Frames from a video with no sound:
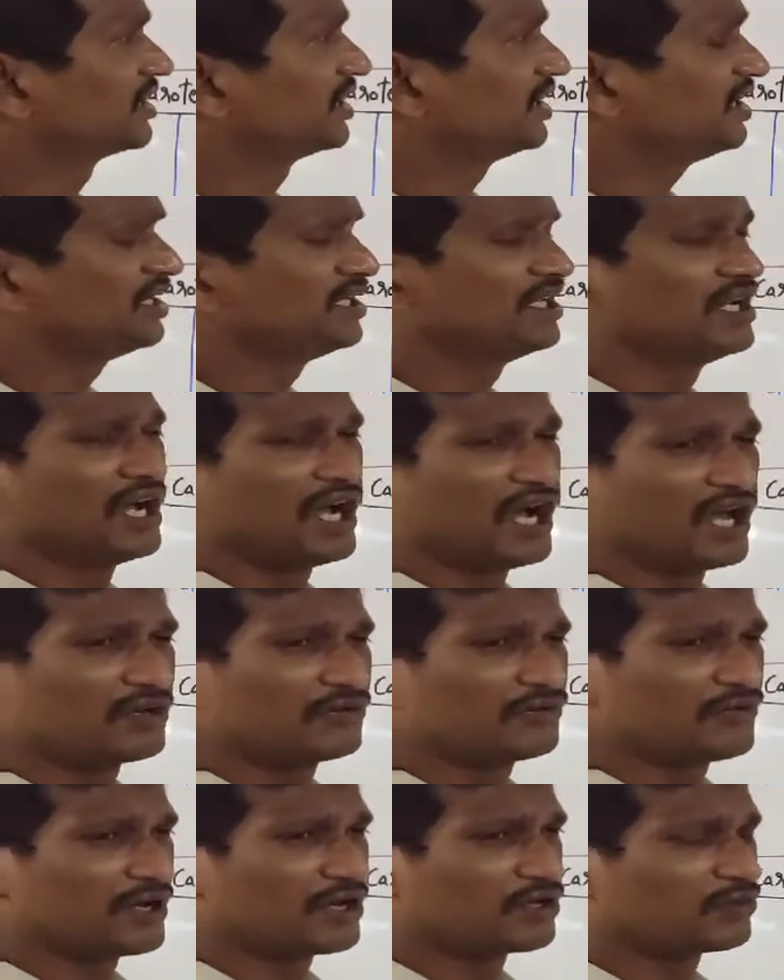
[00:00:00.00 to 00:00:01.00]
and the
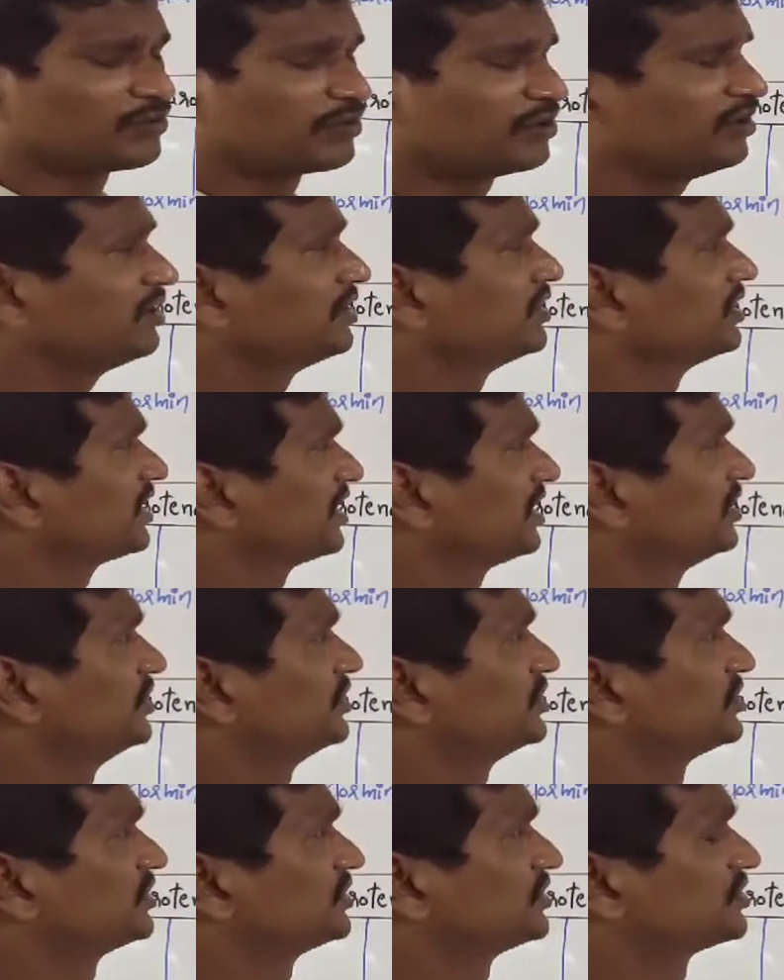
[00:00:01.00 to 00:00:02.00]
unfavorable
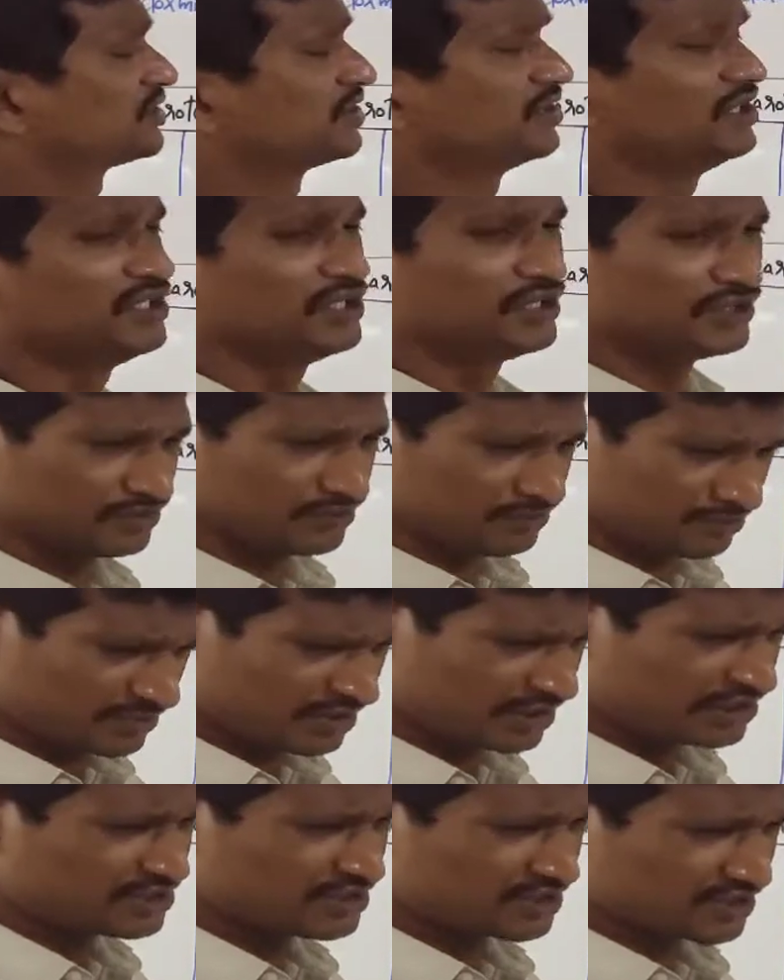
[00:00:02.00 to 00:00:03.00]
conditions.
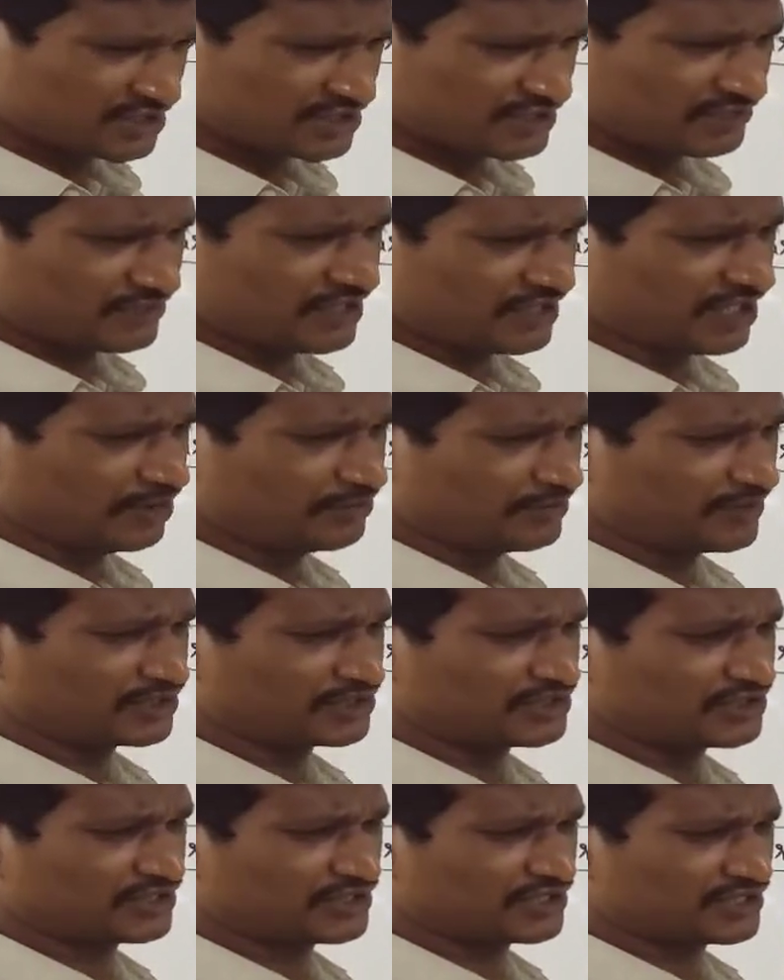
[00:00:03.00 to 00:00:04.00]
That's the reason why I
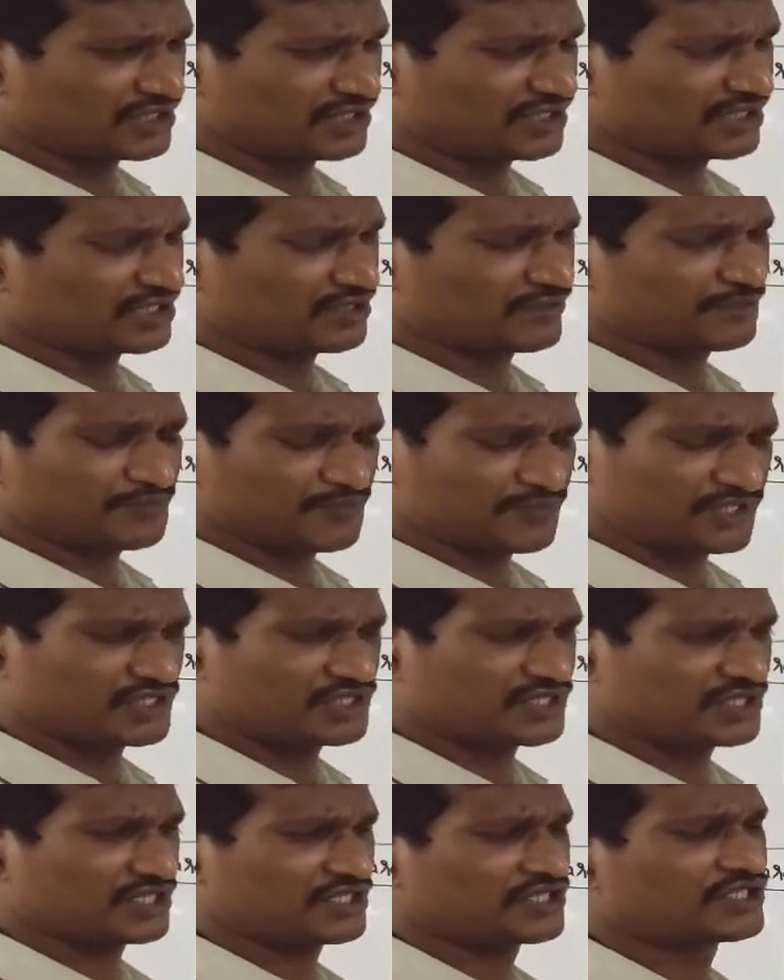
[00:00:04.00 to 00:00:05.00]
mentioned here the
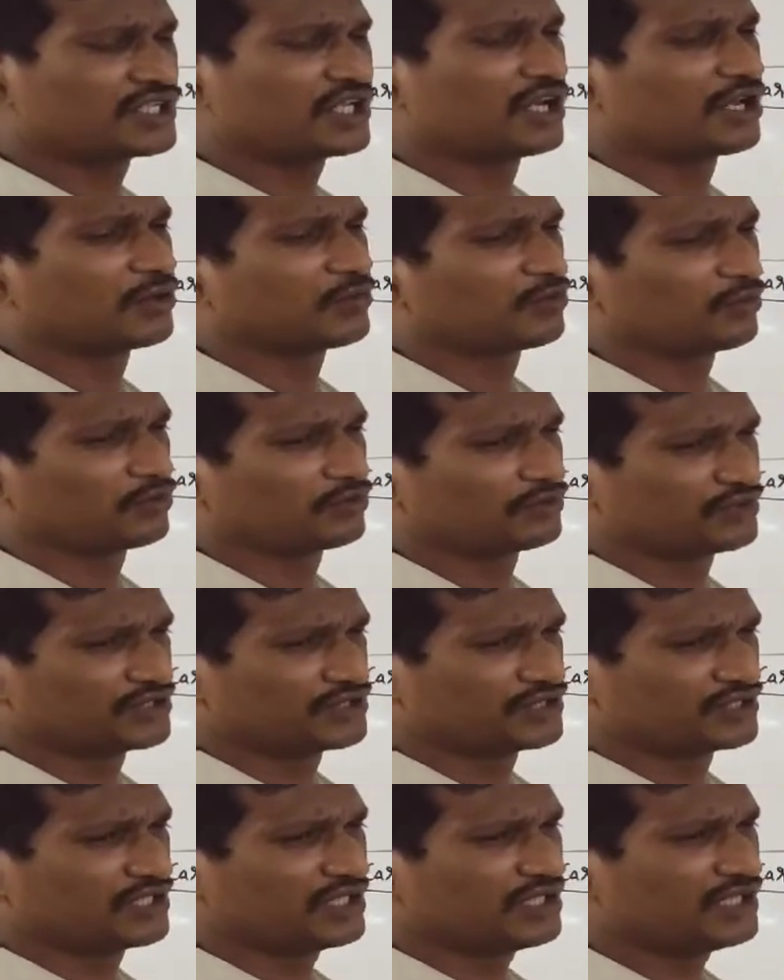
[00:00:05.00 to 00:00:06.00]
stress hormone.
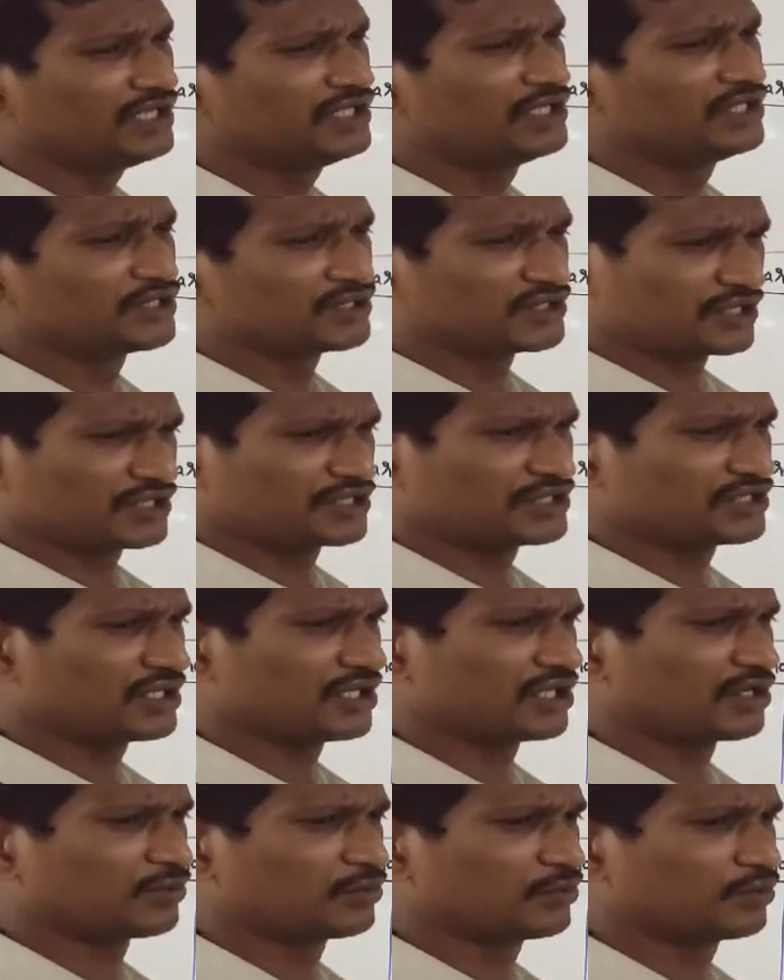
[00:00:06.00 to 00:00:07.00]
This is the stress
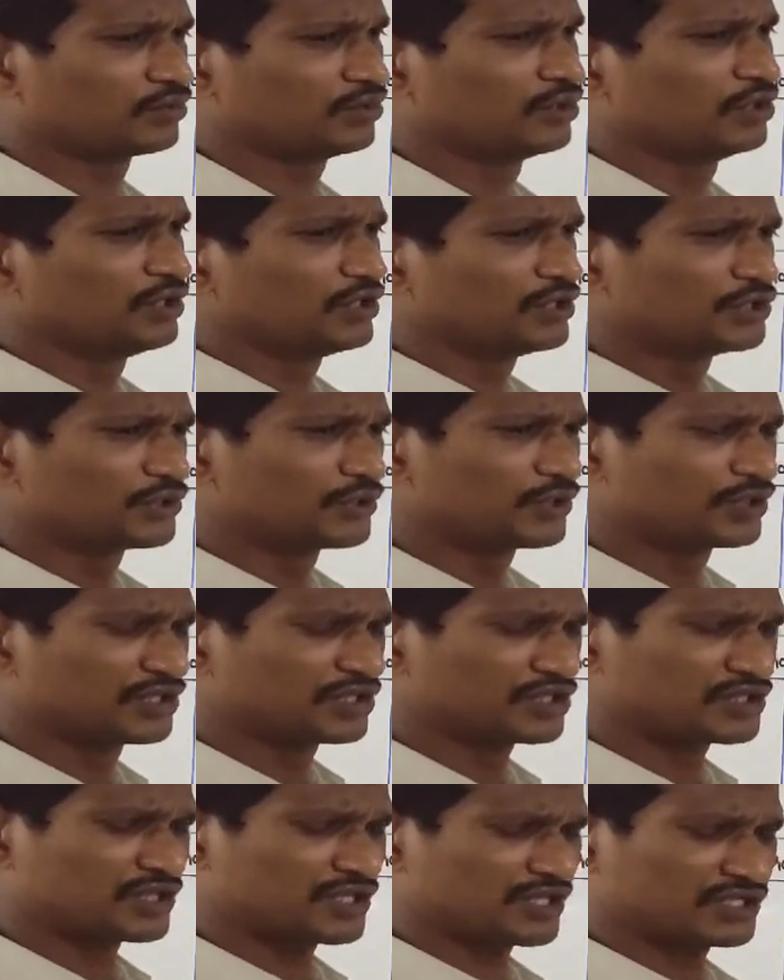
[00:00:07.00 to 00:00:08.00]
hormone. During
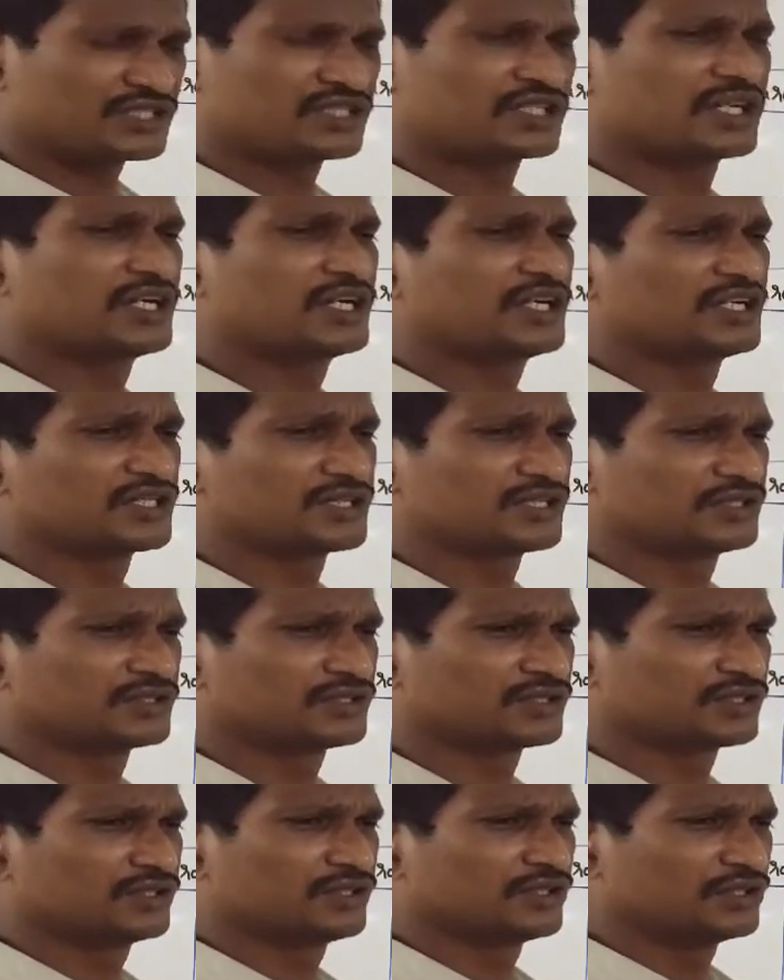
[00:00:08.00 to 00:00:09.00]
the stress
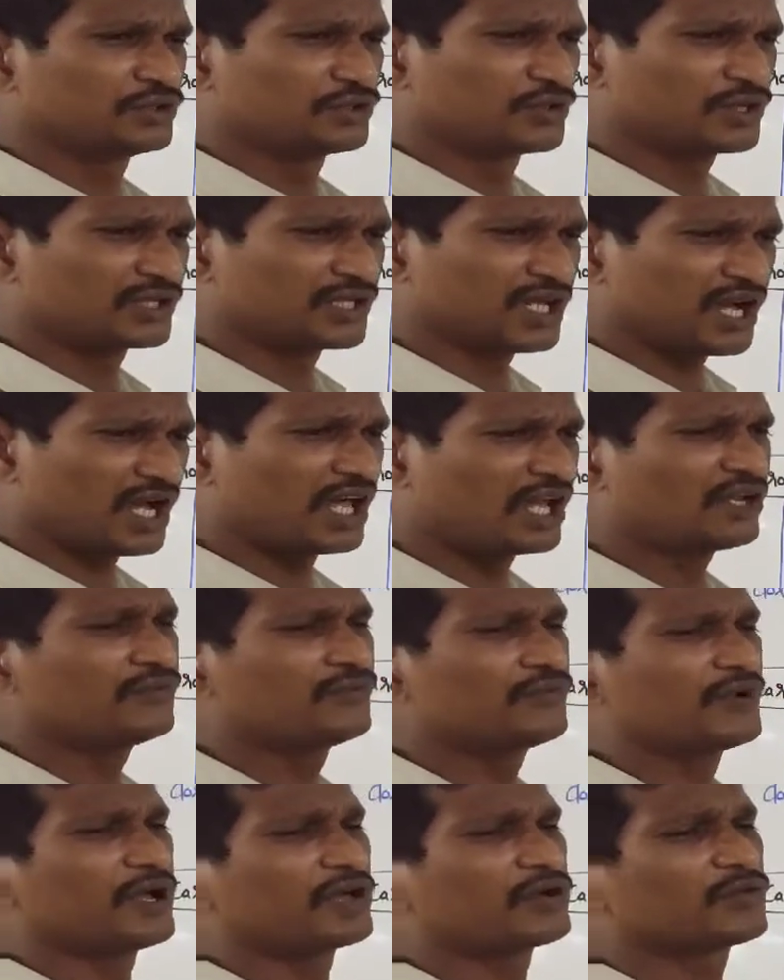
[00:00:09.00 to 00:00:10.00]
conditions, during the
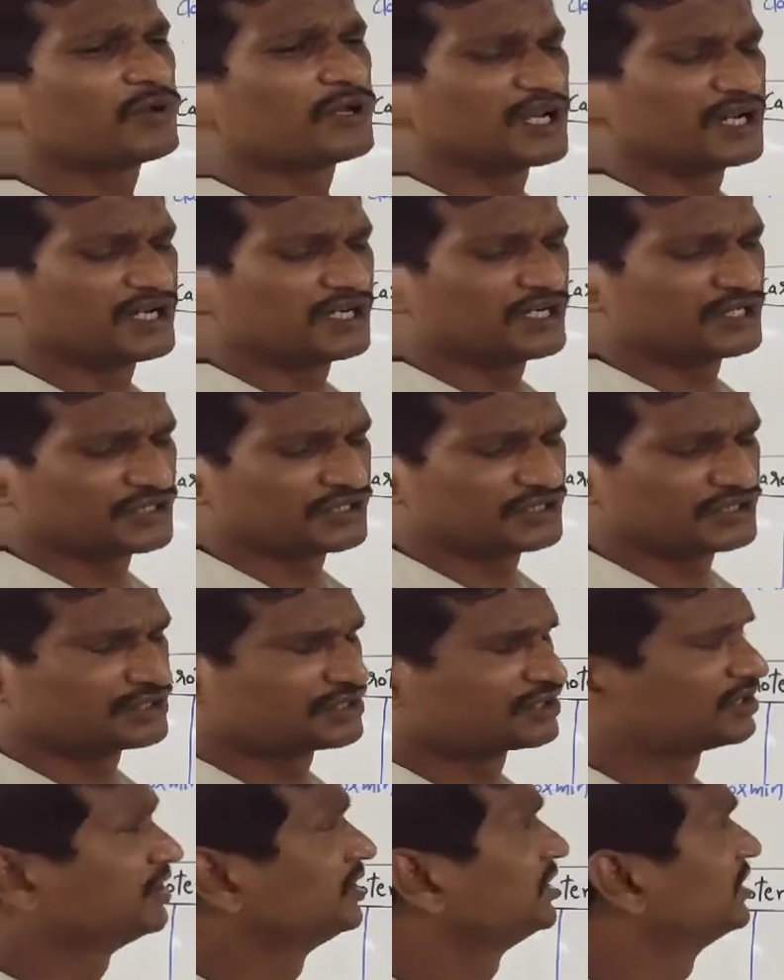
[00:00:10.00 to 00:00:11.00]
unfavorable
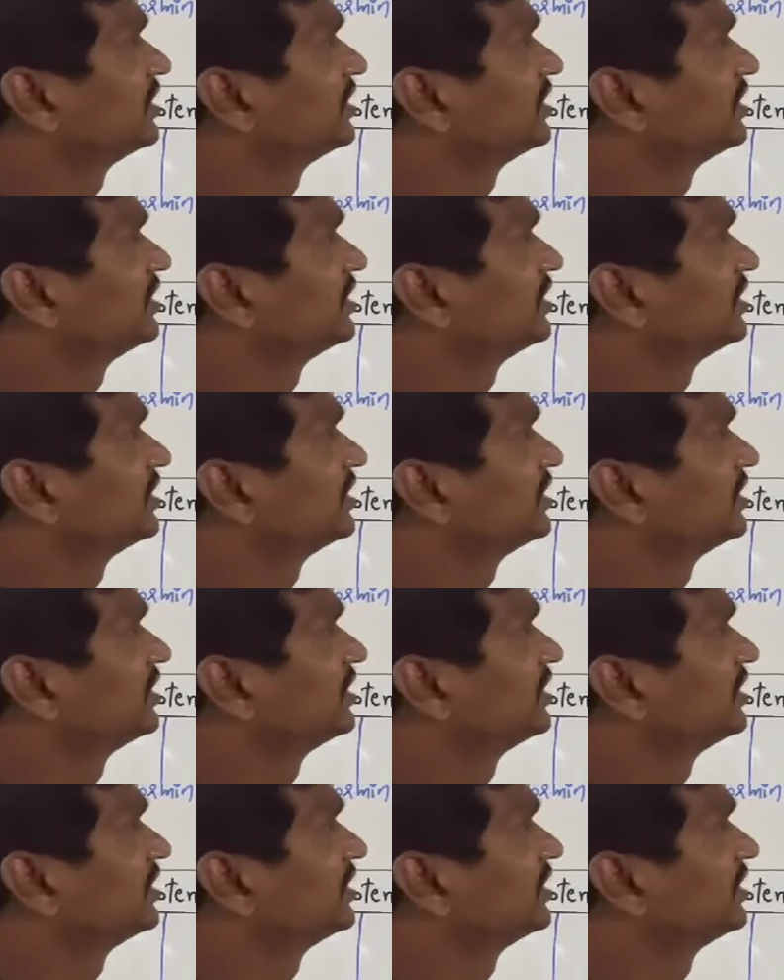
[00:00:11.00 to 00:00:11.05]
conditions,